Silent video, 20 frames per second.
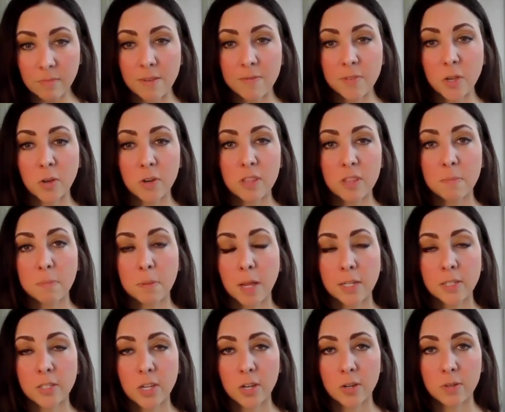If you go to
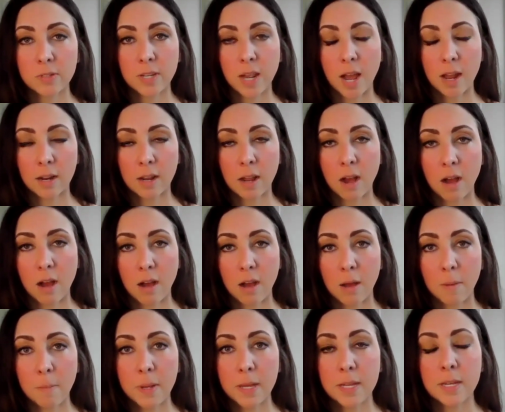
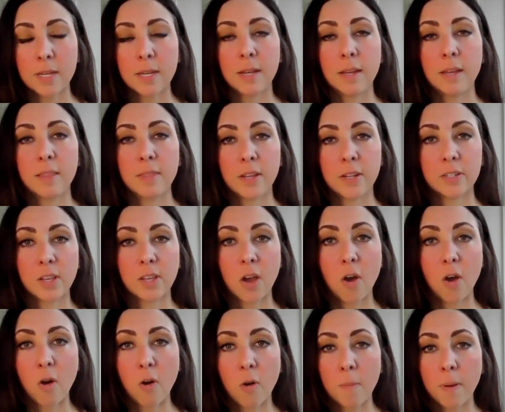thebloodcode.com, there's a
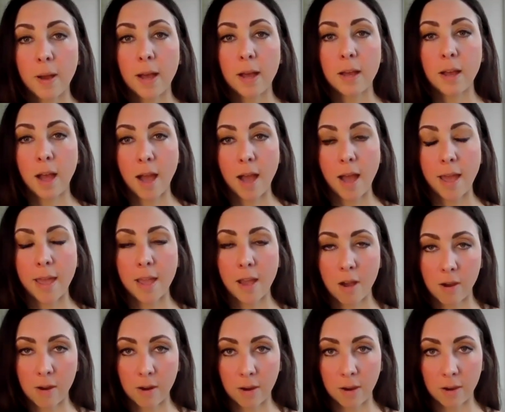HOMA
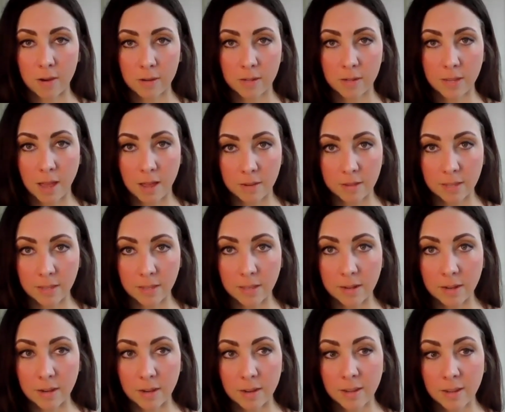IR
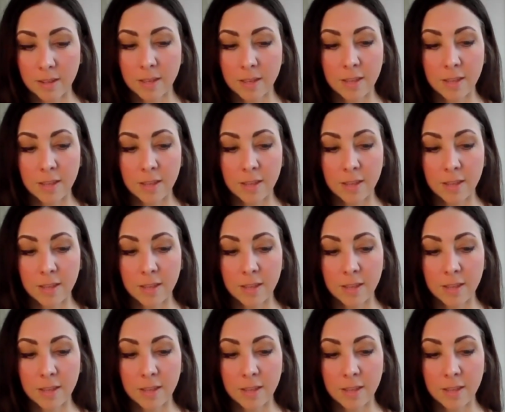calculator.